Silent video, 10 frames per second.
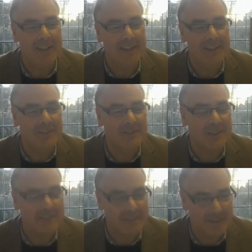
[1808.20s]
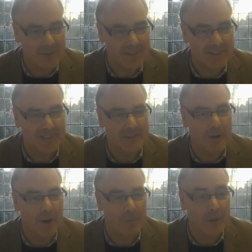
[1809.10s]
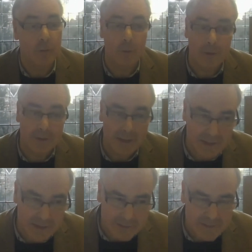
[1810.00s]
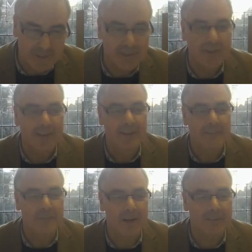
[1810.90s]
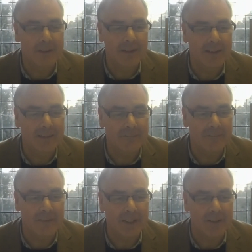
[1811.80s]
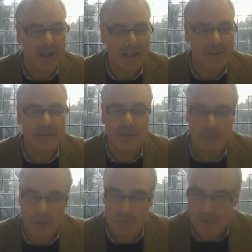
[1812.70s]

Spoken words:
he addresses his question to Mohamed, or as he very correctly, see Mohamed